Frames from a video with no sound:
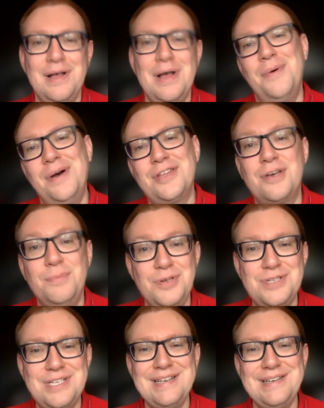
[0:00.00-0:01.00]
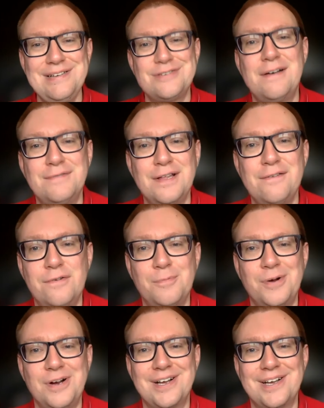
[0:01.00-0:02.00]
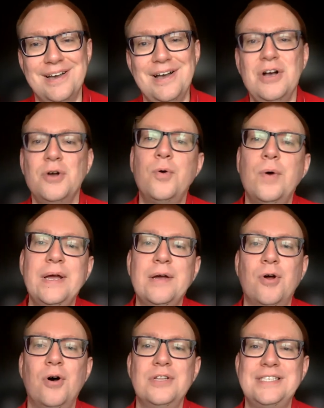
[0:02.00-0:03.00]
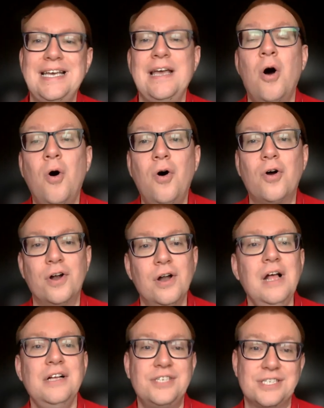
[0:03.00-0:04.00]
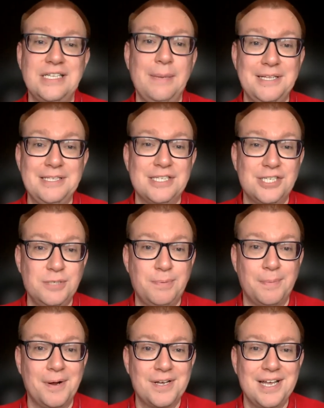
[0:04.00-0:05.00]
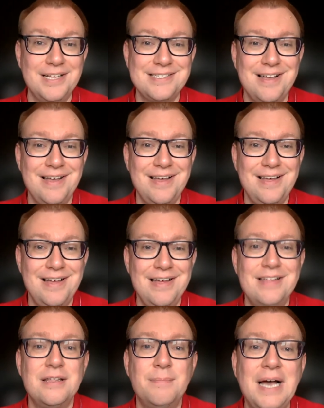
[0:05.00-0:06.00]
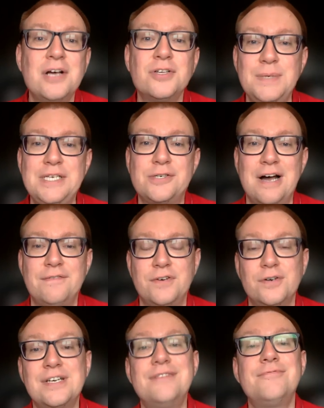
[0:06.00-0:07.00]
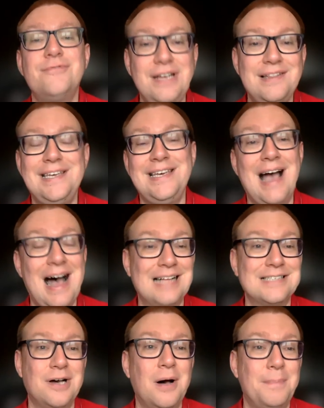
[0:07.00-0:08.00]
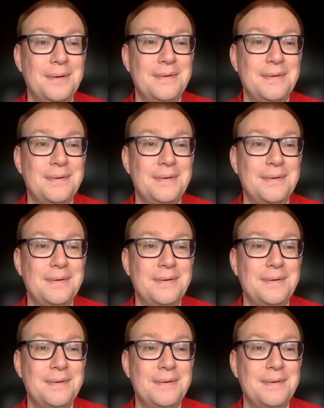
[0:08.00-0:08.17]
Whether commuting, traveling for work, going on holiday, or just nipping to the supermarket, the miles we travel can really add up.